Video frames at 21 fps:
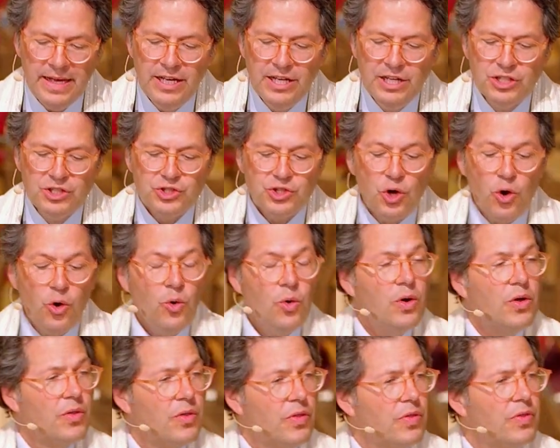So
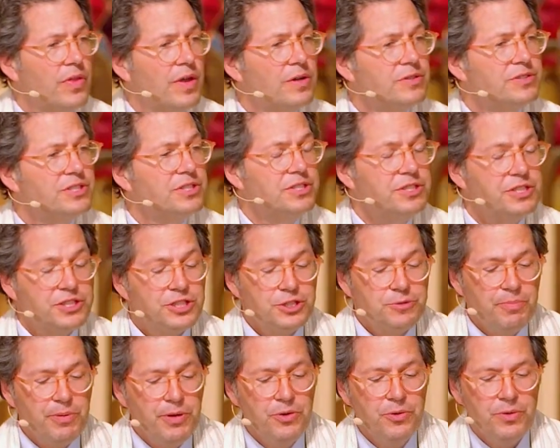there's a
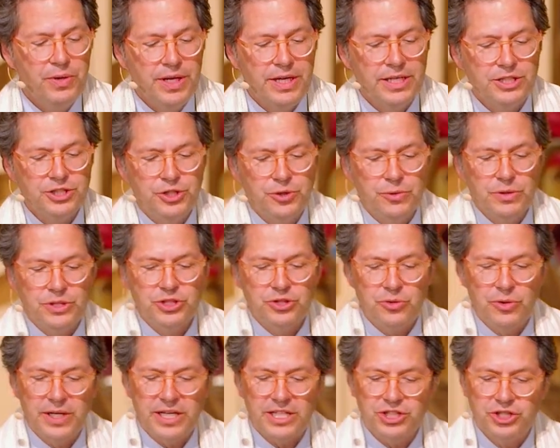dispute in Jewish
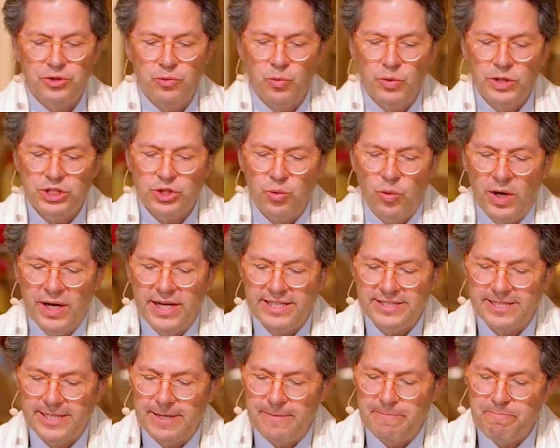tradition. Which one
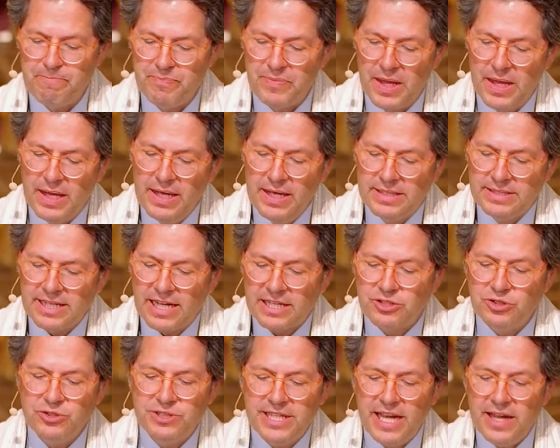is it?
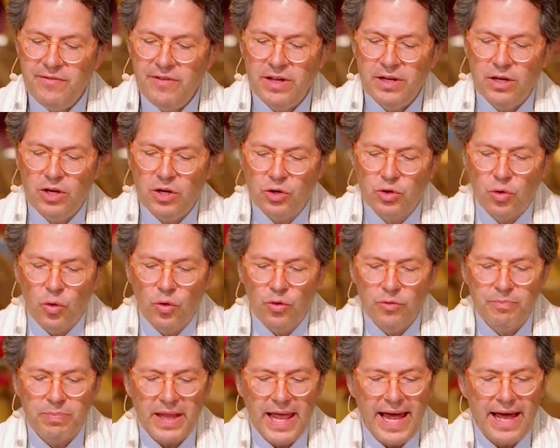Dr. David
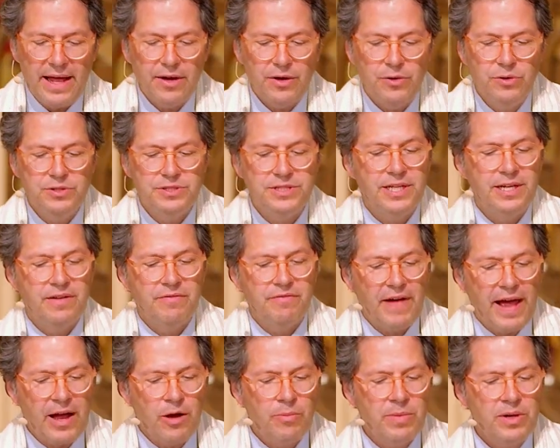Goldblatt, who's an
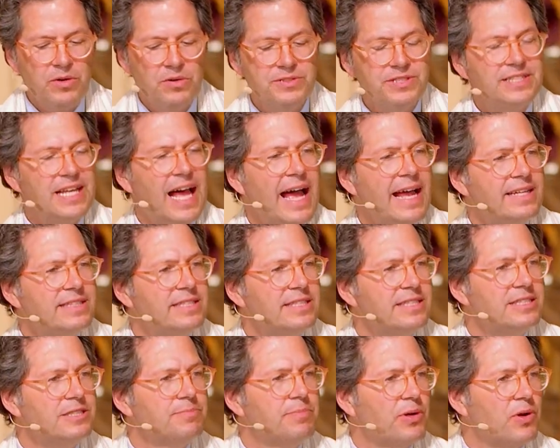environmental
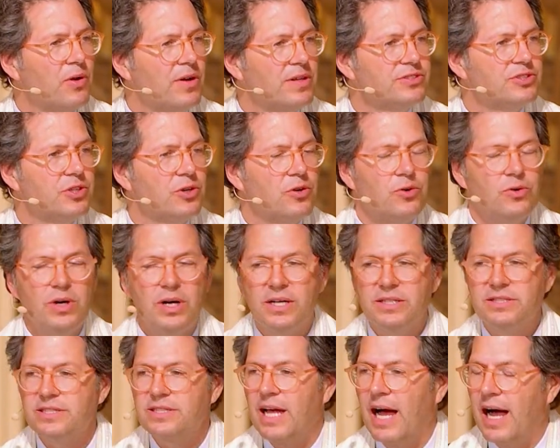scientist but also a
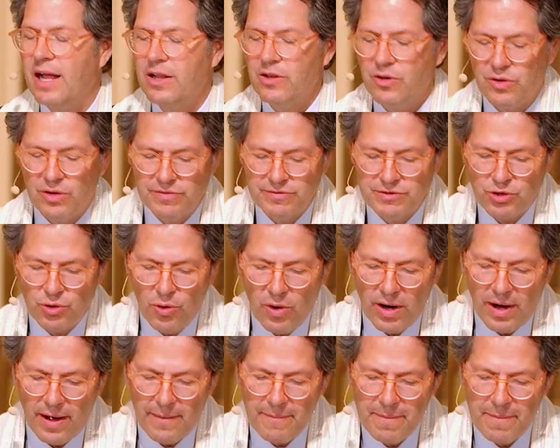scholar of Torah,